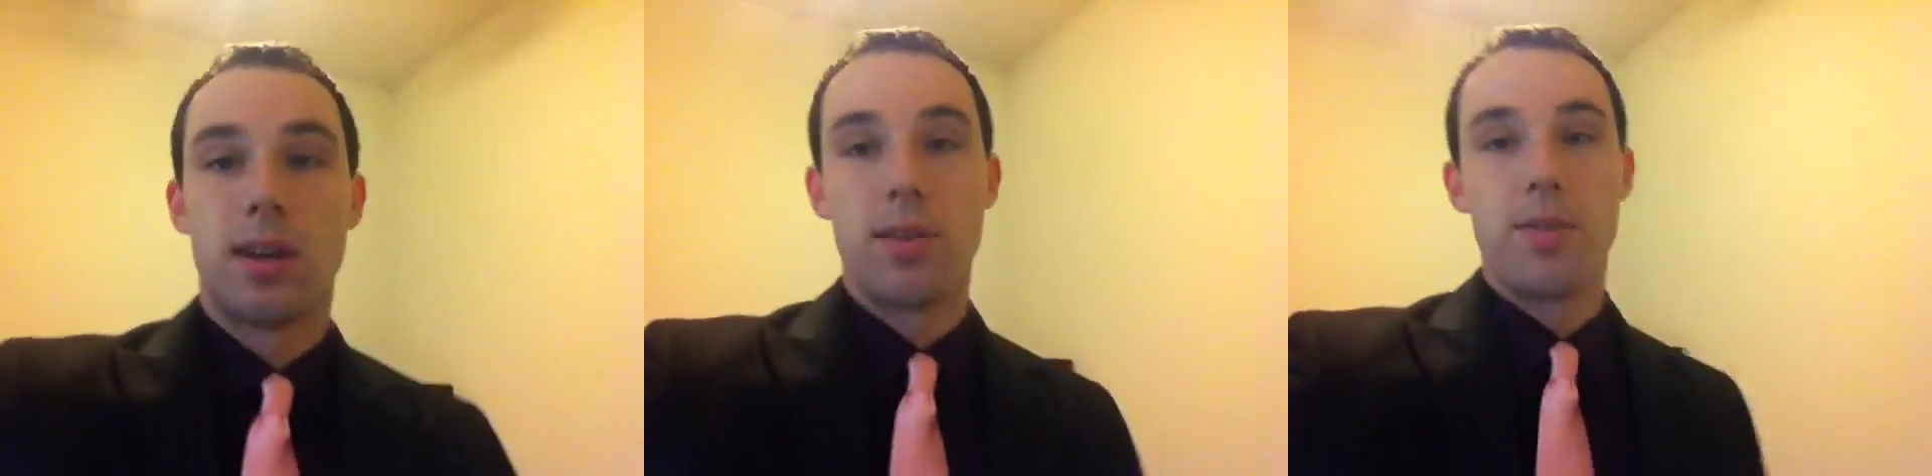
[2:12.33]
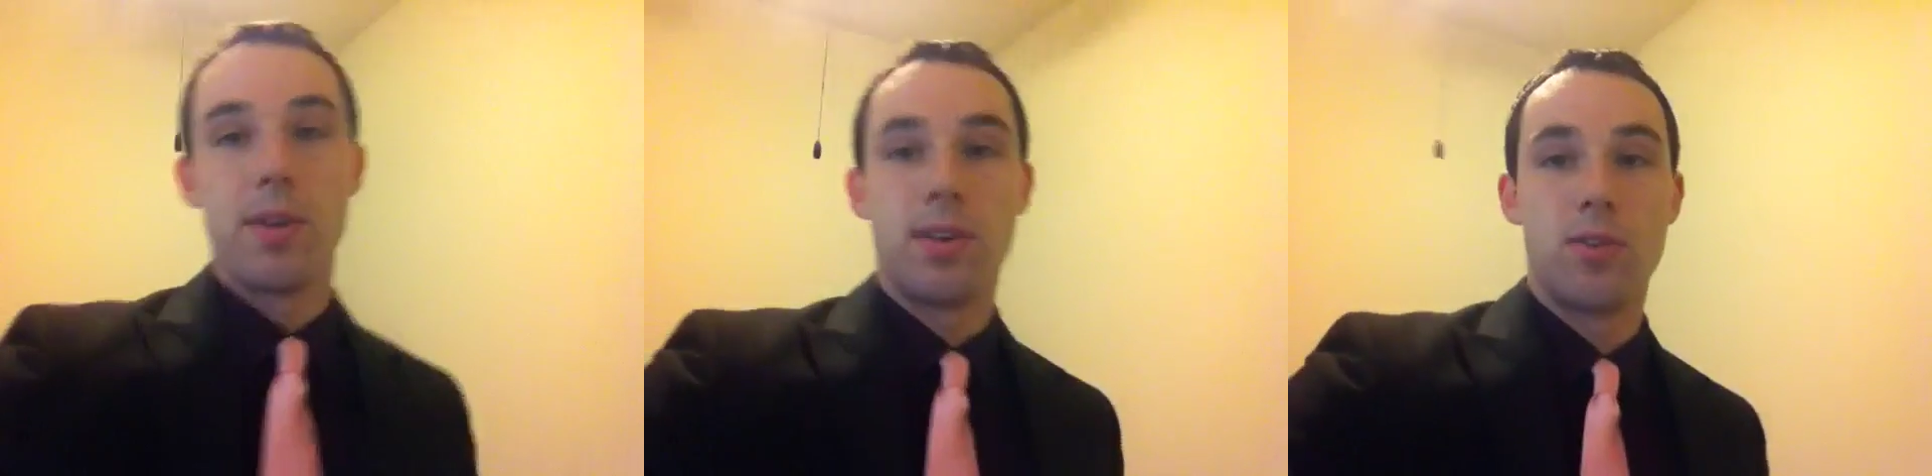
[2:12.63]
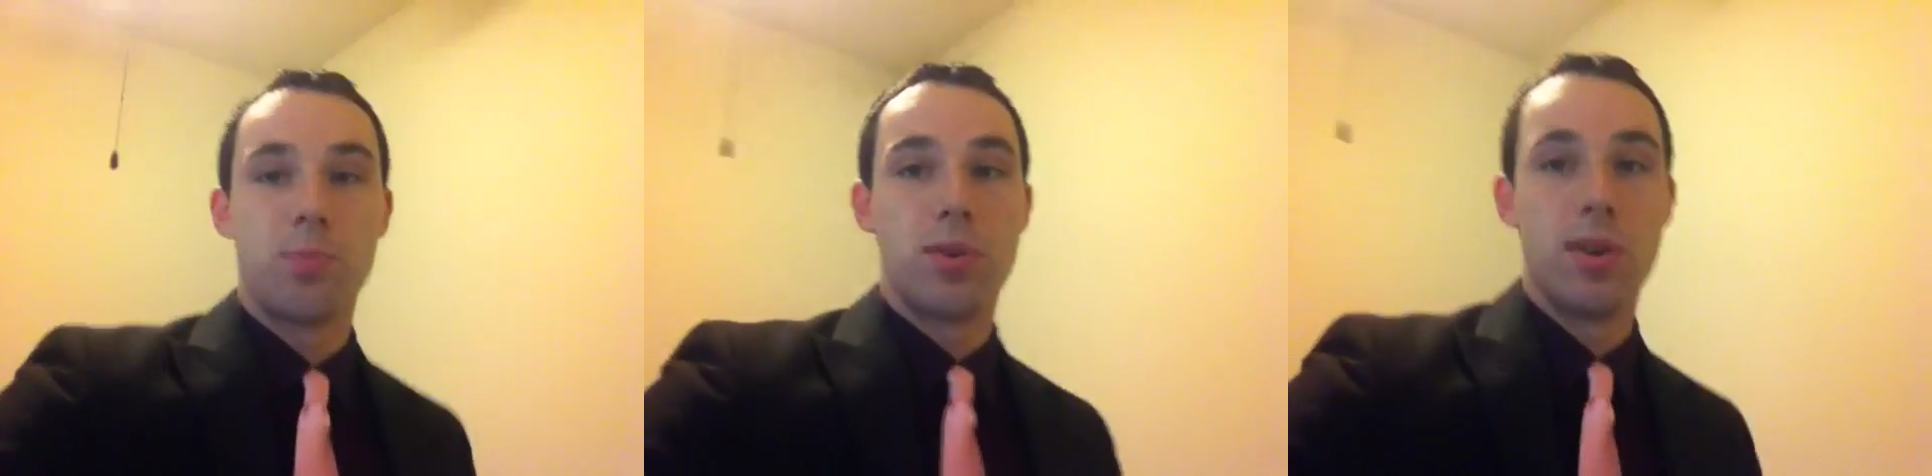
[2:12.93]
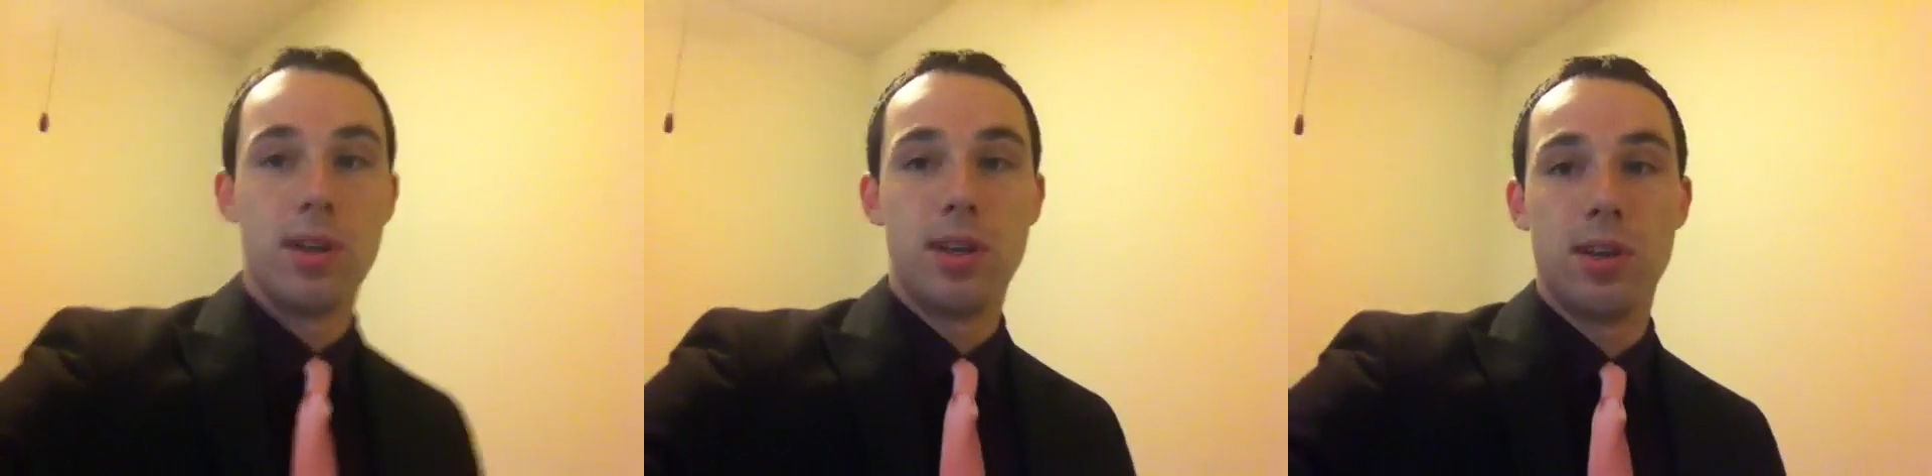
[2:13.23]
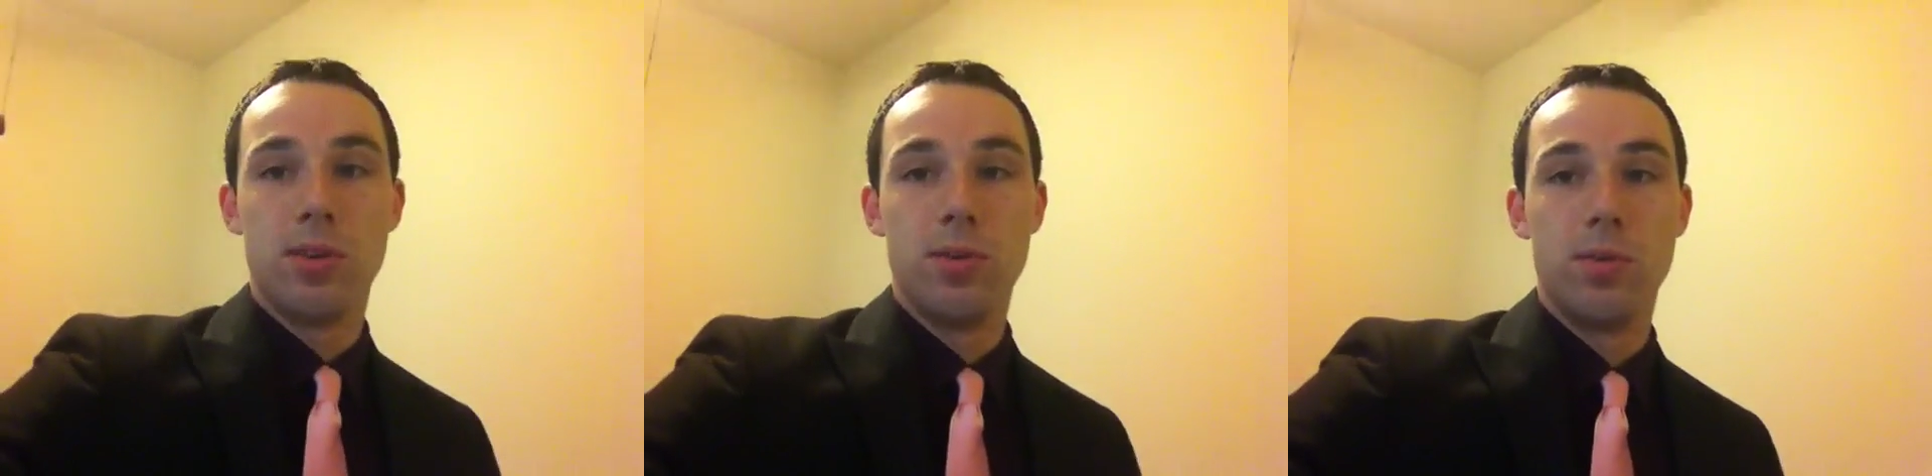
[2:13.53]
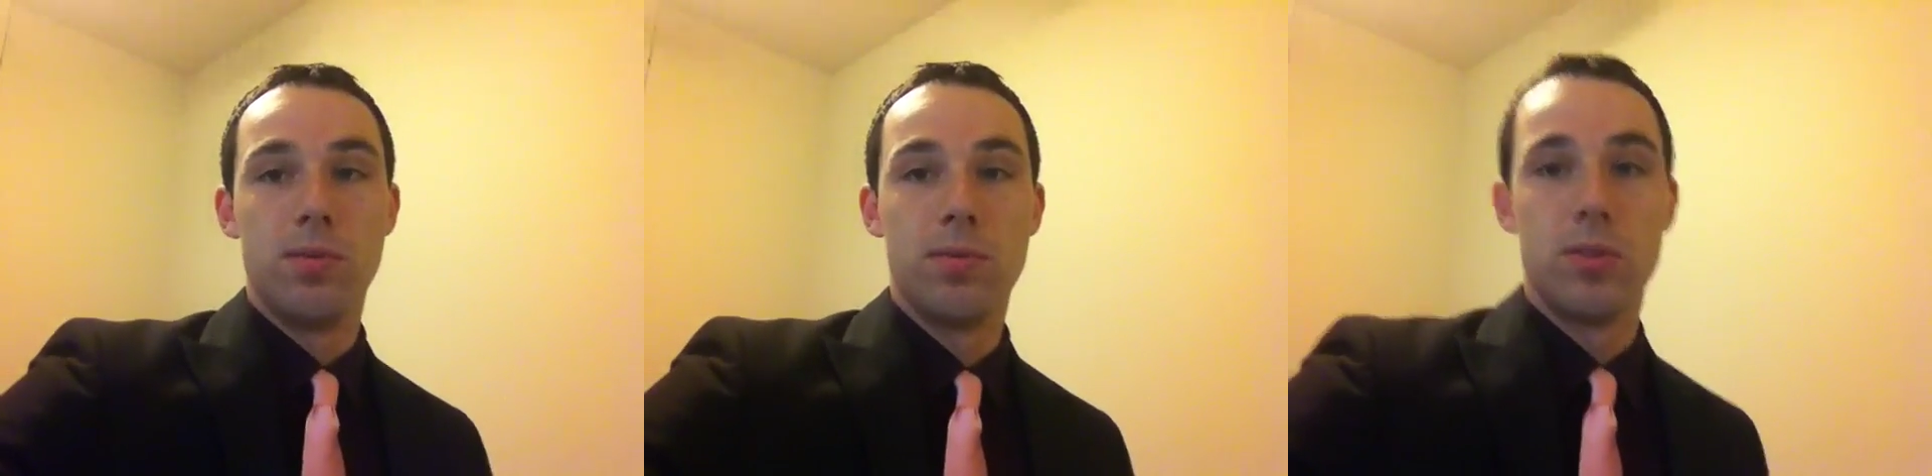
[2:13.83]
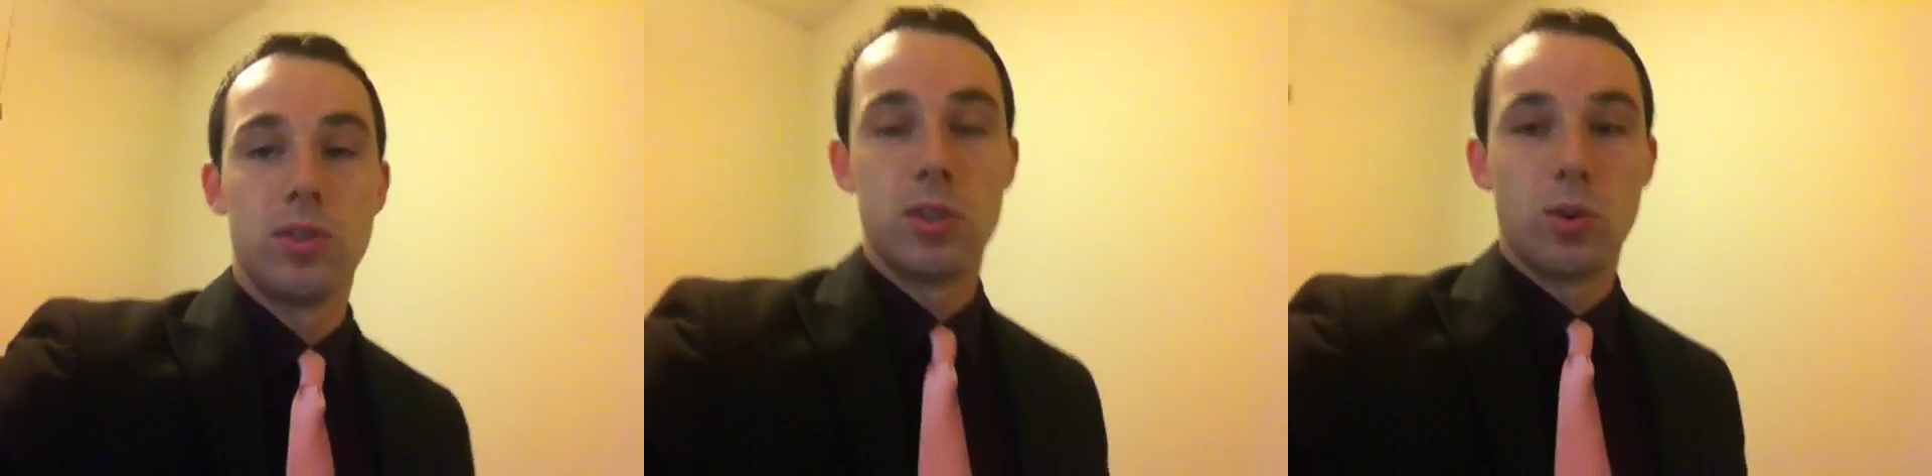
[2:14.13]
I think it's pretty cute
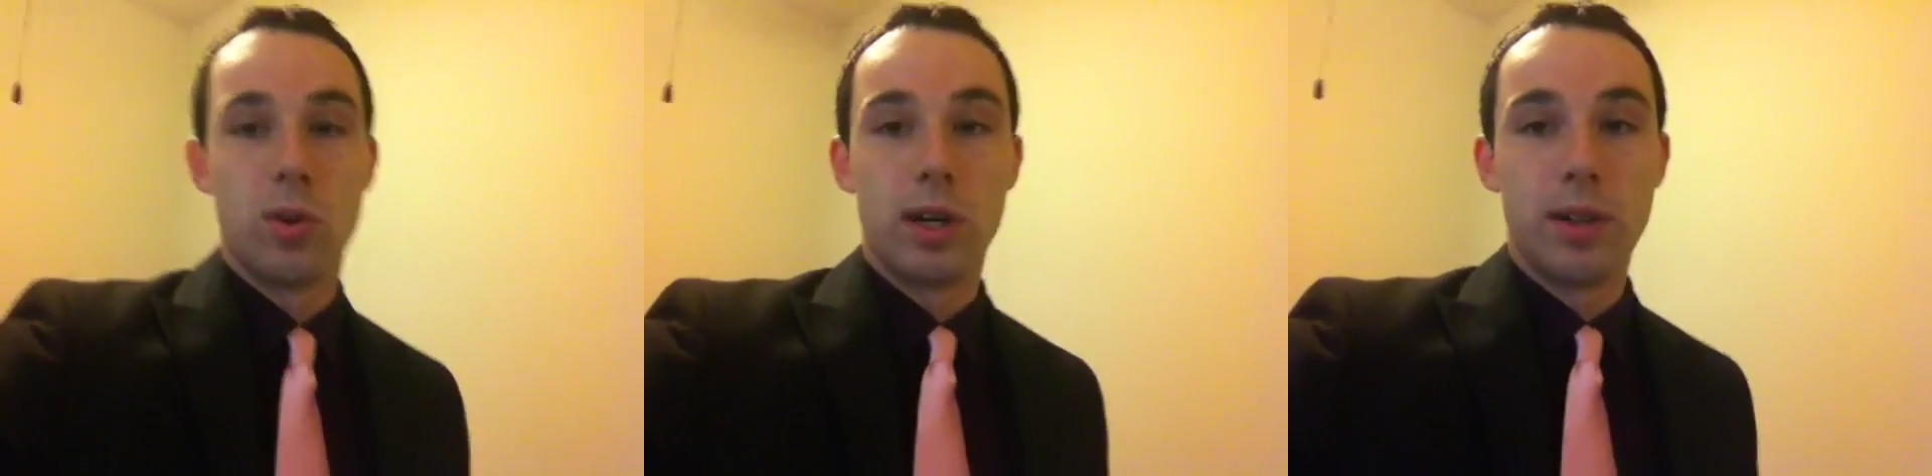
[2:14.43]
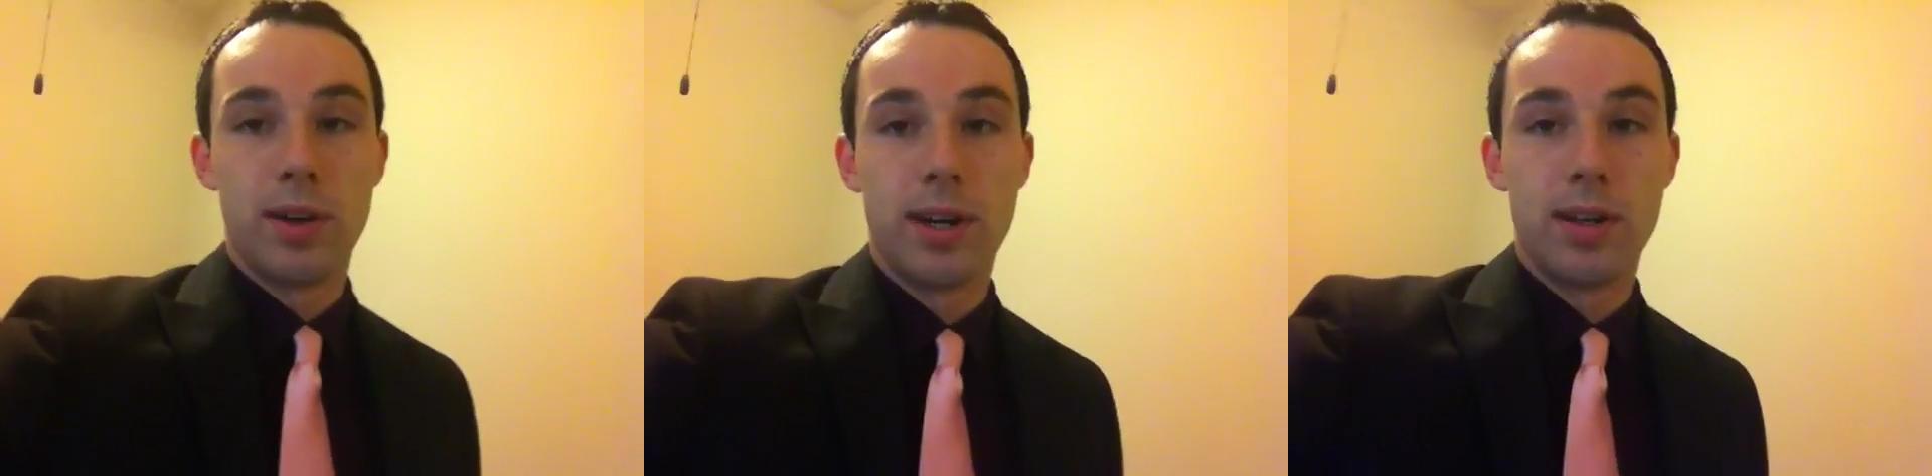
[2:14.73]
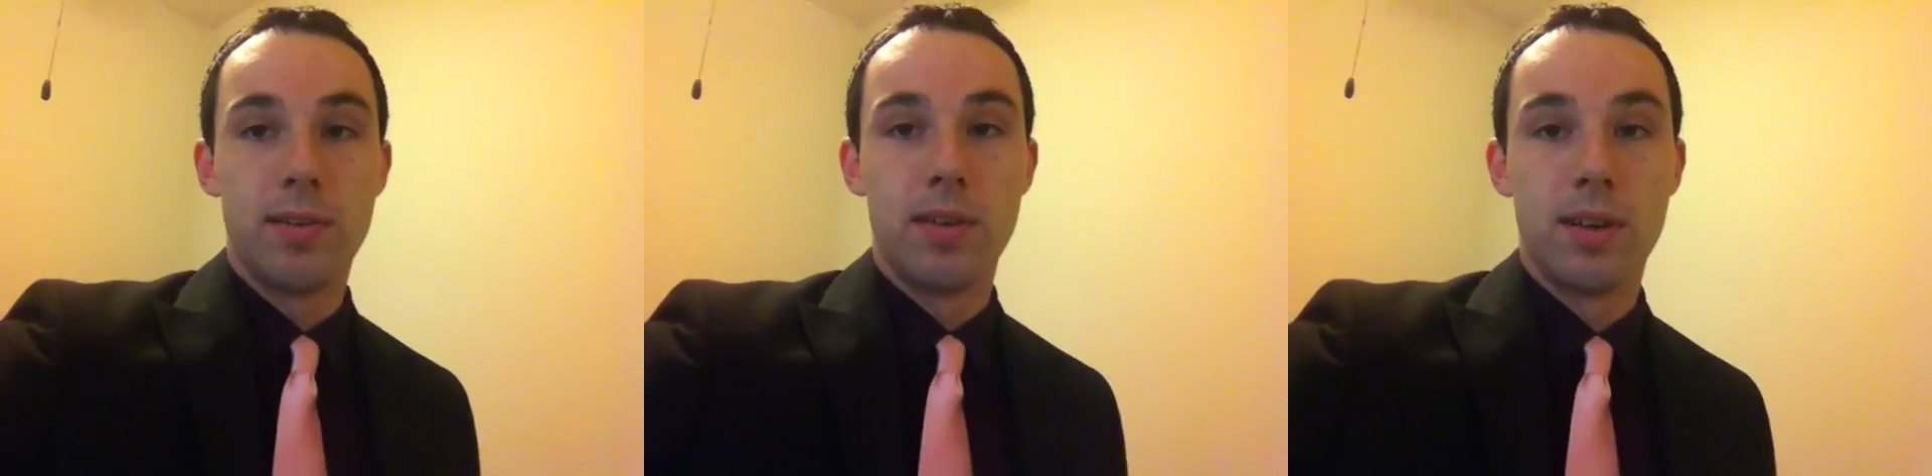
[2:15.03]
storyline.